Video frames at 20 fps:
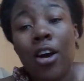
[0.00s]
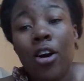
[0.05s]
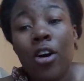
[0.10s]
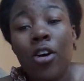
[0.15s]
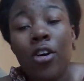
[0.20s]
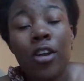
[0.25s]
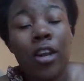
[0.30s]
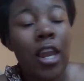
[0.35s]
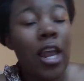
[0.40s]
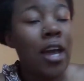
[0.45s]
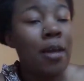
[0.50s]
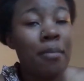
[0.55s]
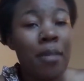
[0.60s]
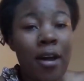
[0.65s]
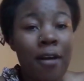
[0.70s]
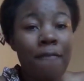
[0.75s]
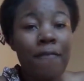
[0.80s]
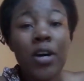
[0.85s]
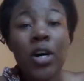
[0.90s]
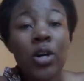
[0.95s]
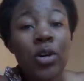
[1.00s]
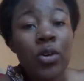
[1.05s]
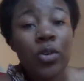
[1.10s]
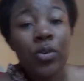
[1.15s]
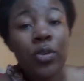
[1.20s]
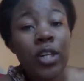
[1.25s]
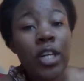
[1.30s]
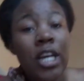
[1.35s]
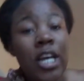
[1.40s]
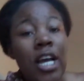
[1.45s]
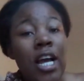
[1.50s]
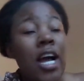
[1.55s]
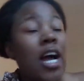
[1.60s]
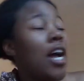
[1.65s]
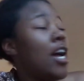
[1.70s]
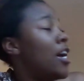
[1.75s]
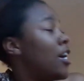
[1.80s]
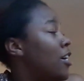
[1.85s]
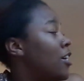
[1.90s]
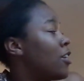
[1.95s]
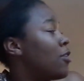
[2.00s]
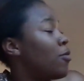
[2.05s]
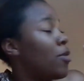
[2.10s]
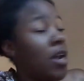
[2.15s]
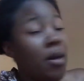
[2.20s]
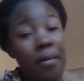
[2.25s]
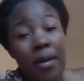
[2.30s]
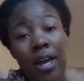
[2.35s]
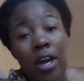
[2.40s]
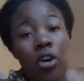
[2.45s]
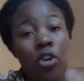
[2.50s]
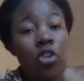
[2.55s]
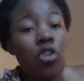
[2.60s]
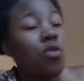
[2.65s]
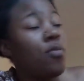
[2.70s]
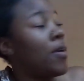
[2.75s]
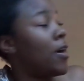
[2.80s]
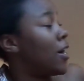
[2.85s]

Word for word: on like my phone. I when I'm at home,